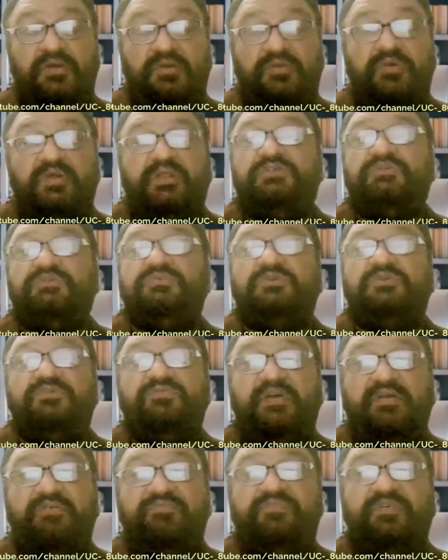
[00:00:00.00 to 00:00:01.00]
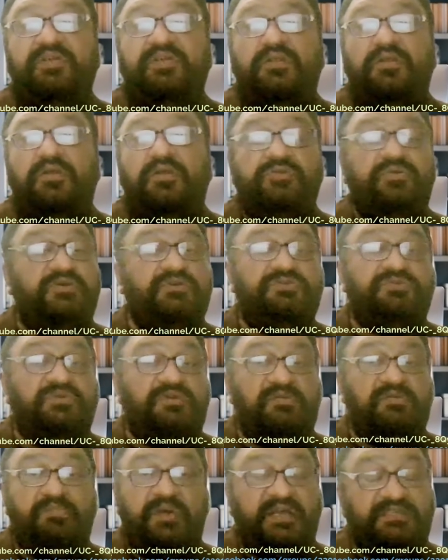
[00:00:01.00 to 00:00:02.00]
you're a student of MPhil, or you're a
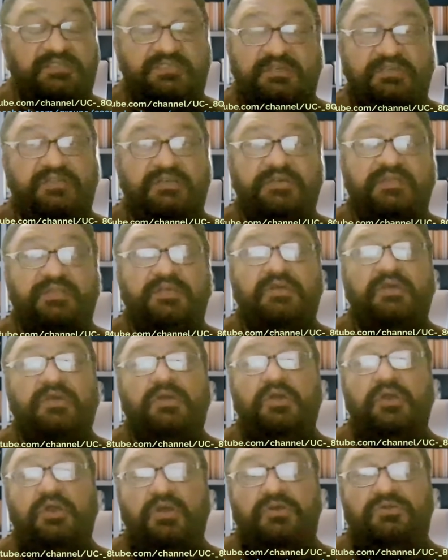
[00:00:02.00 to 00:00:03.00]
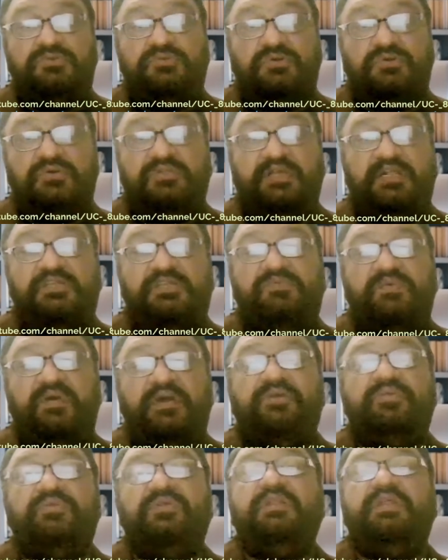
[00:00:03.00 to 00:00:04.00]
student of master degree. So that's why
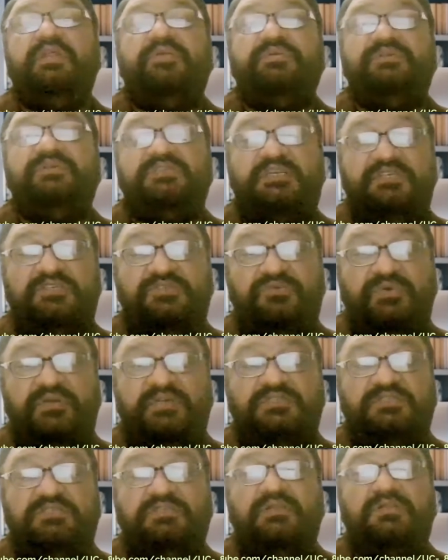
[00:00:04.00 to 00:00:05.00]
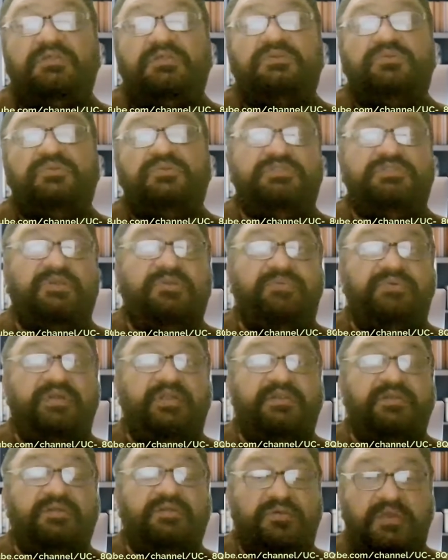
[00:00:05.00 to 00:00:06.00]
you need a research question to
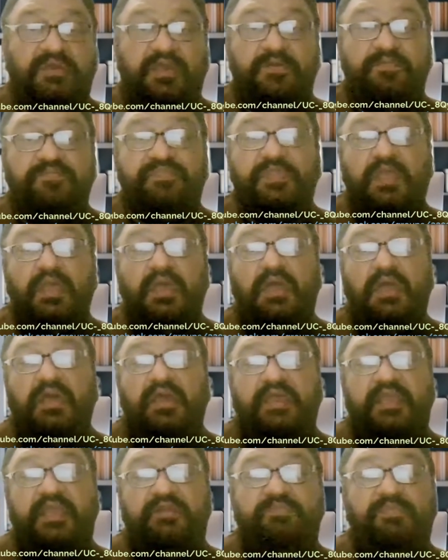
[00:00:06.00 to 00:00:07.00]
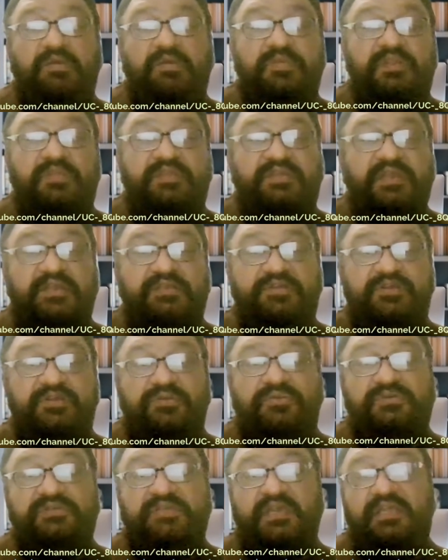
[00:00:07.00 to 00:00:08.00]
generate. Okay, it may be necessary
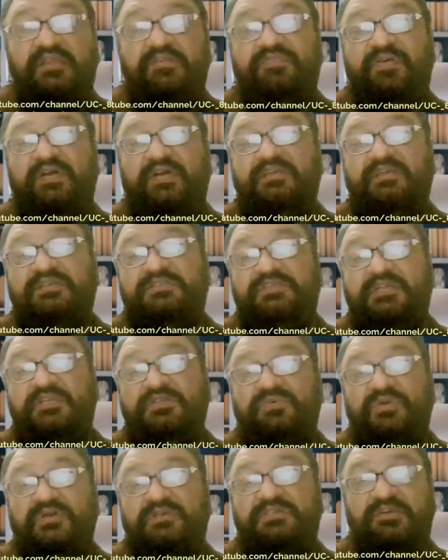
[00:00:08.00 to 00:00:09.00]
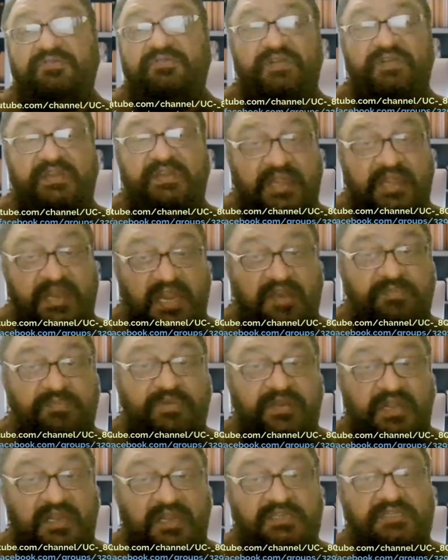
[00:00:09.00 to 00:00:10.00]
to sacrifice the research question if it cannot
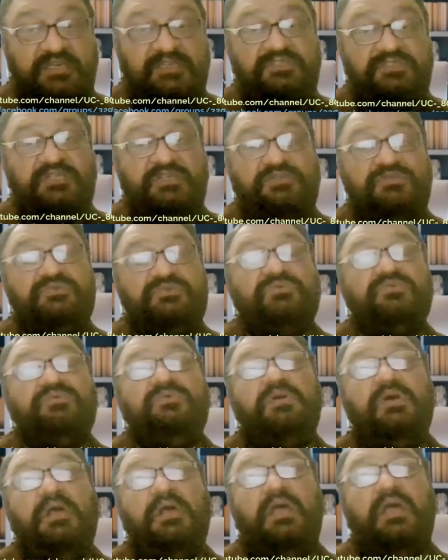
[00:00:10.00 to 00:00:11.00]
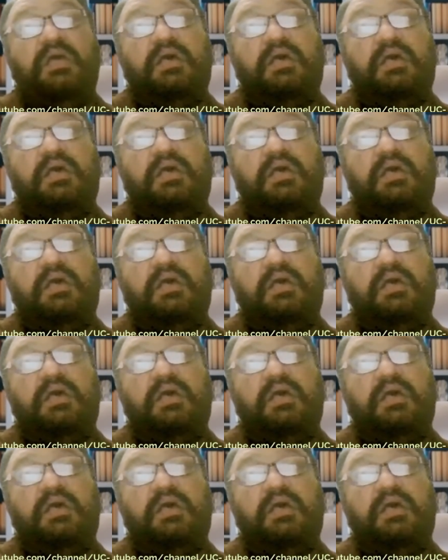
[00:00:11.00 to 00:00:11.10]
be done justice to.